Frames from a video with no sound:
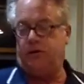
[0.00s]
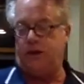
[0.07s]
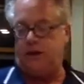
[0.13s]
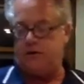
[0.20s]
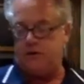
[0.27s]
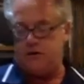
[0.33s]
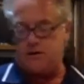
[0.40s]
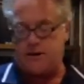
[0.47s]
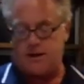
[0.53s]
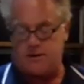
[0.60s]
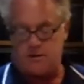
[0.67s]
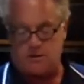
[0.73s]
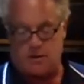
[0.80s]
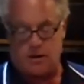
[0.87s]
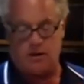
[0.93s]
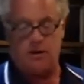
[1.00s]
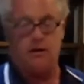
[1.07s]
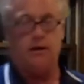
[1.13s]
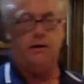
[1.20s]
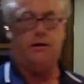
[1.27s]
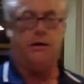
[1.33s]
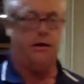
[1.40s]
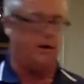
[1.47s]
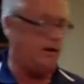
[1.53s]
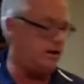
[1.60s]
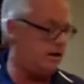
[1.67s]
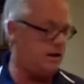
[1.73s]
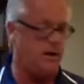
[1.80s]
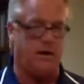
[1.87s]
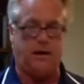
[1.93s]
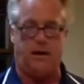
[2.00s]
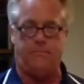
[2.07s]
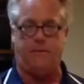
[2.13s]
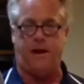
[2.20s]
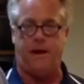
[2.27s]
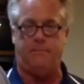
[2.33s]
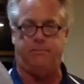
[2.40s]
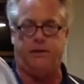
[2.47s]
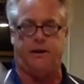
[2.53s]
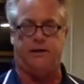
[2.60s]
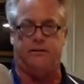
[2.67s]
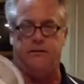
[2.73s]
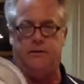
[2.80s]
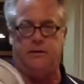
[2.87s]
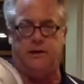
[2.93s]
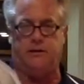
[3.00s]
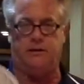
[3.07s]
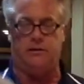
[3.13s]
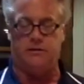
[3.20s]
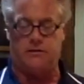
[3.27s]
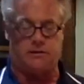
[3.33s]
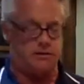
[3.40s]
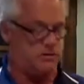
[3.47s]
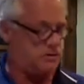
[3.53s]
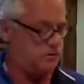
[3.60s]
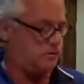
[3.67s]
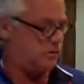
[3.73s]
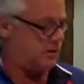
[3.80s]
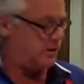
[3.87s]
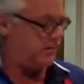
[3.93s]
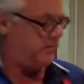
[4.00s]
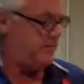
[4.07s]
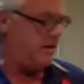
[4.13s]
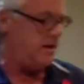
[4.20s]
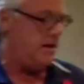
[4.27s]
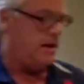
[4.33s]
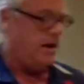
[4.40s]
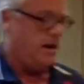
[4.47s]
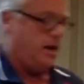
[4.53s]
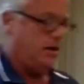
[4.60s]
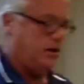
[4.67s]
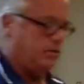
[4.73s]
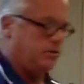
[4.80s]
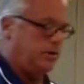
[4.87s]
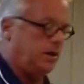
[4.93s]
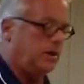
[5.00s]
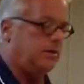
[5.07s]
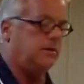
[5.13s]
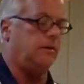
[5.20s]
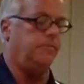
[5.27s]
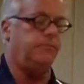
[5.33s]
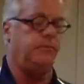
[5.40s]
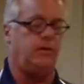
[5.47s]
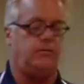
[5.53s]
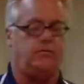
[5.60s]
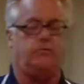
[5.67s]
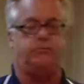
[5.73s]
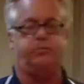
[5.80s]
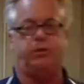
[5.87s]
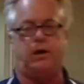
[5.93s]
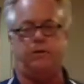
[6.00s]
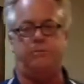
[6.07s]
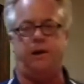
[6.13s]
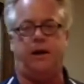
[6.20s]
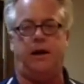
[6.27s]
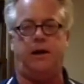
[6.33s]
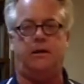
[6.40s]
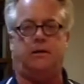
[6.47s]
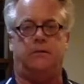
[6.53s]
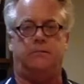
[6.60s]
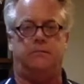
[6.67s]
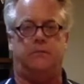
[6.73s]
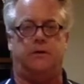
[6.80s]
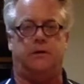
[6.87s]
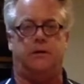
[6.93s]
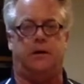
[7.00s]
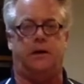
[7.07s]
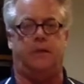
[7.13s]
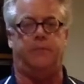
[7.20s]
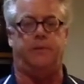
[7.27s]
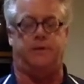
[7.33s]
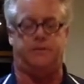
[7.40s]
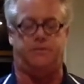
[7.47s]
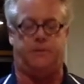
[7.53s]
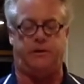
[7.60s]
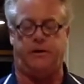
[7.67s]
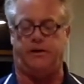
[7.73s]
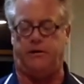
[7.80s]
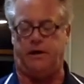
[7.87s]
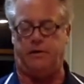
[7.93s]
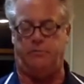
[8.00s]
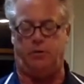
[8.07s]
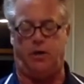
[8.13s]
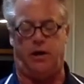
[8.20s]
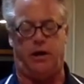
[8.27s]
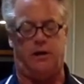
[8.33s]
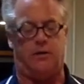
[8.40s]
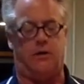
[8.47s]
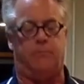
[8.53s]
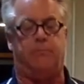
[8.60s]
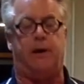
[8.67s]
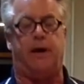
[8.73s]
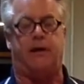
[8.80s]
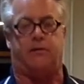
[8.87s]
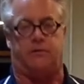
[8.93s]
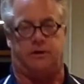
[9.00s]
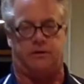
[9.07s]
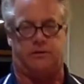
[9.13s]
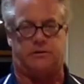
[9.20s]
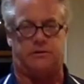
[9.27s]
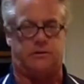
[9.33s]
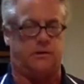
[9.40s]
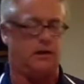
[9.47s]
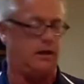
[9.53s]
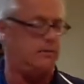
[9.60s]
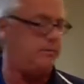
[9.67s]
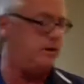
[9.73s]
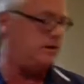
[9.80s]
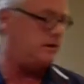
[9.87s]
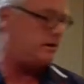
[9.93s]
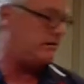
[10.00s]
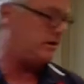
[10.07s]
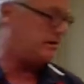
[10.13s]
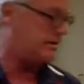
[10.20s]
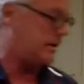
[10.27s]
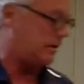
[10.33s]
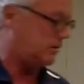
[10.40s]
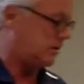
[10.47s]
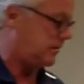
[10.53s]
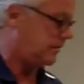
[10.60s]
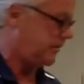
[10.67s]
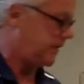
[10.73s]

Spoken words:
need just to get started. A pie plate. You get those at the store. You need pre-made Pillsbury or any brand pie crusts. You get them in the dairy section.